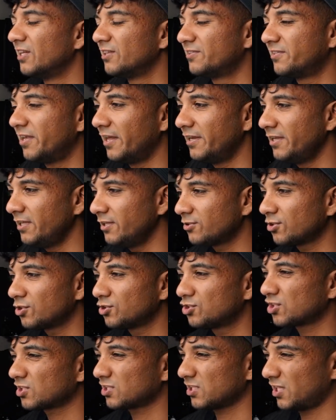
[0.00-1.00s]
tinny to
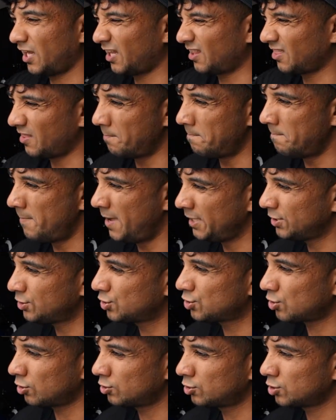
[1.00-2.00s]
just like the
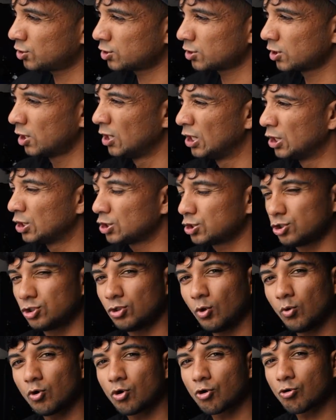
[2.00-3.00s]
mids are just
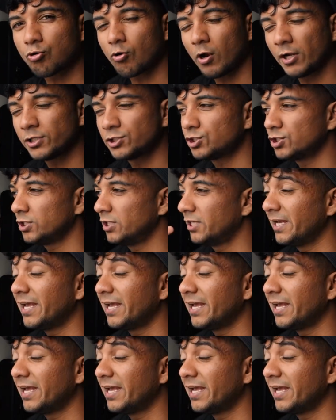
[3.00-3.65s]
so crunchy.